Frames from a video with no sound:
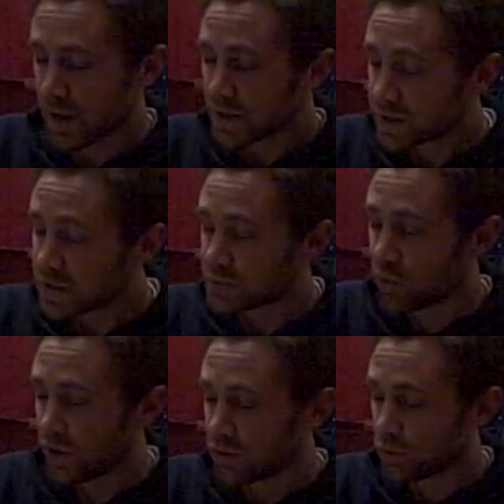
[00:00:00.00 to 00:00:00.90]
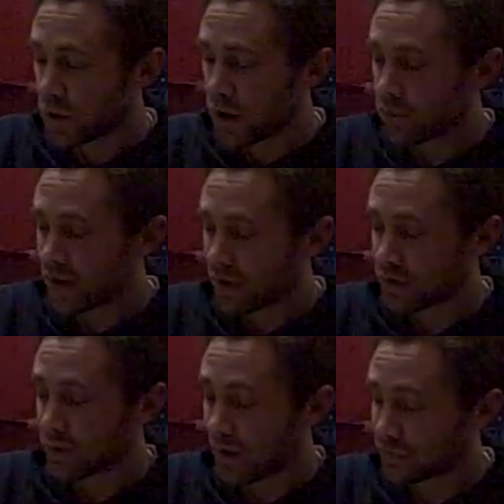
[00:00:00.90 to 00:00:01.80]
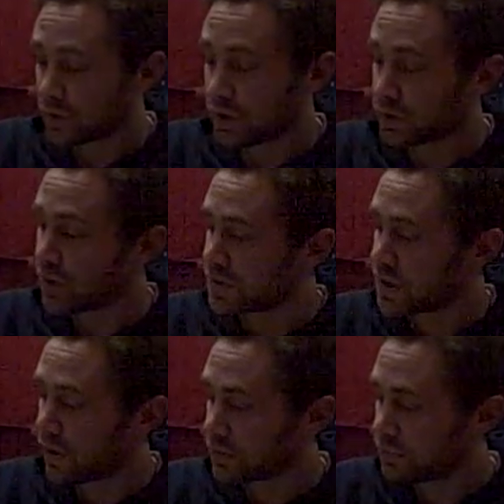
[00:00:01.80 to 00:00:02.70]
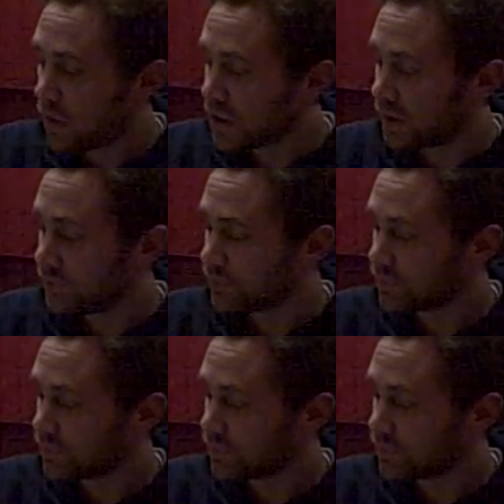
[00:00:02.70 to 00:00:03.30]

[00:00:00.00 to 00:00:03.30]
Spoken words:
It's this point where we have to think to ourselves, finally,